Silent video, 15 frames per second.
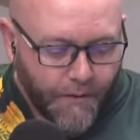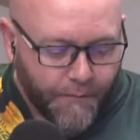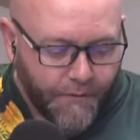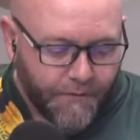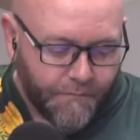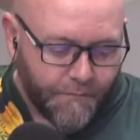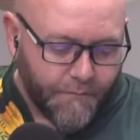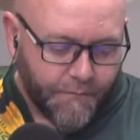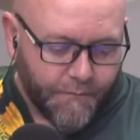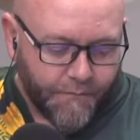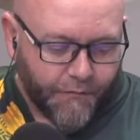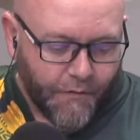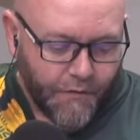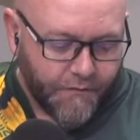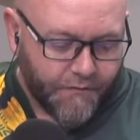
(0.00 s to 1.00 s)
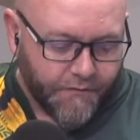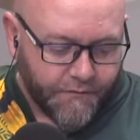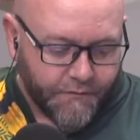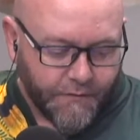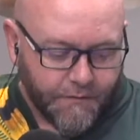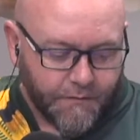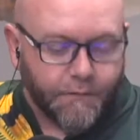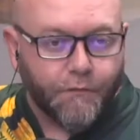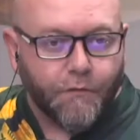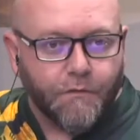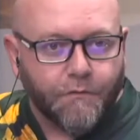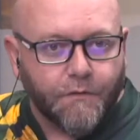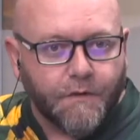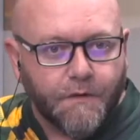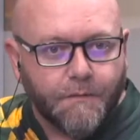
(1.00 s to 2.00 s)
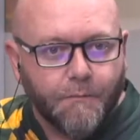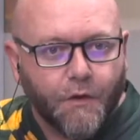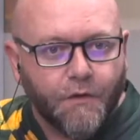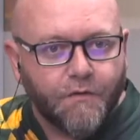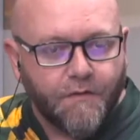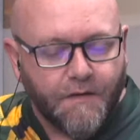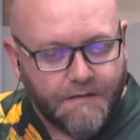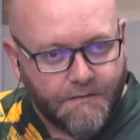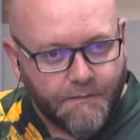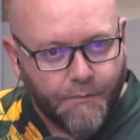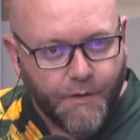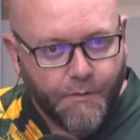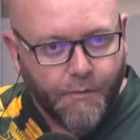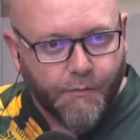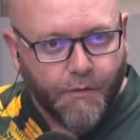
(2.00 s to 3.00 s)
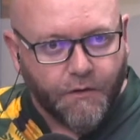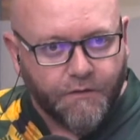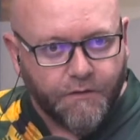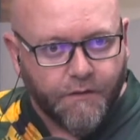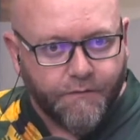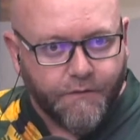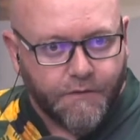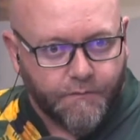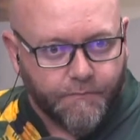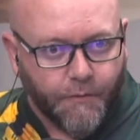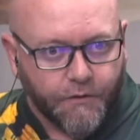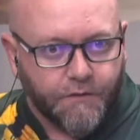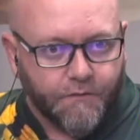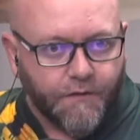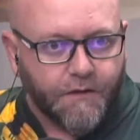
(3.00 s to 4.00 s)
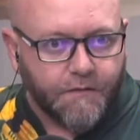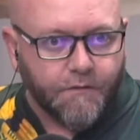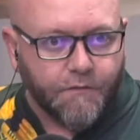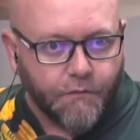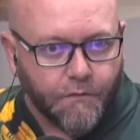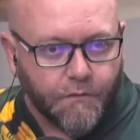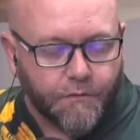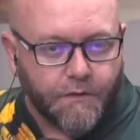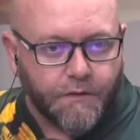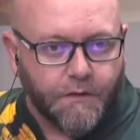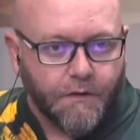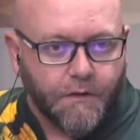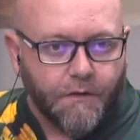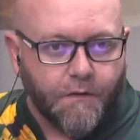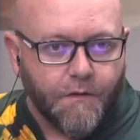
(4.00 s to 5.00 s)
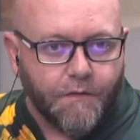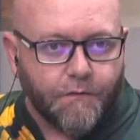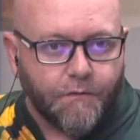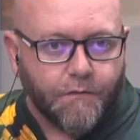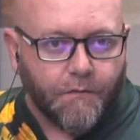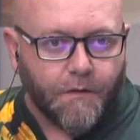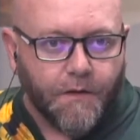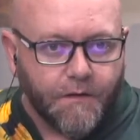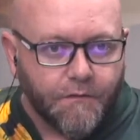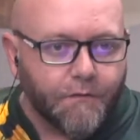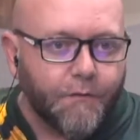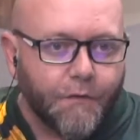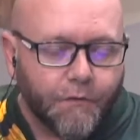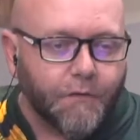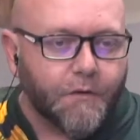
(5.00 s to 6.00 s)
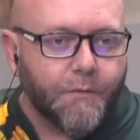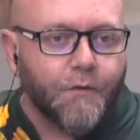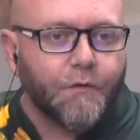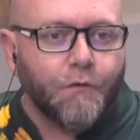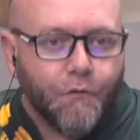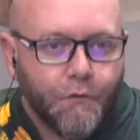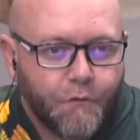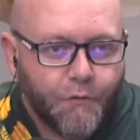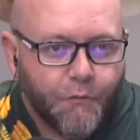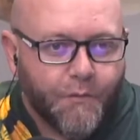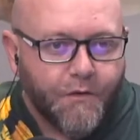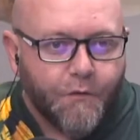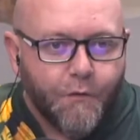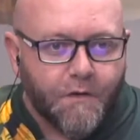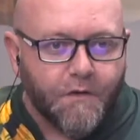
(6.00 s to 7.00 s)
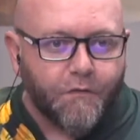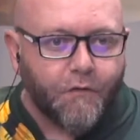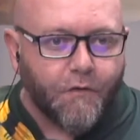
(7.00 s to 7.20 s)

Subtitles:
I mean, focusing still on children, motivating people, motivating children. This interview is going to be on YouTube, and you can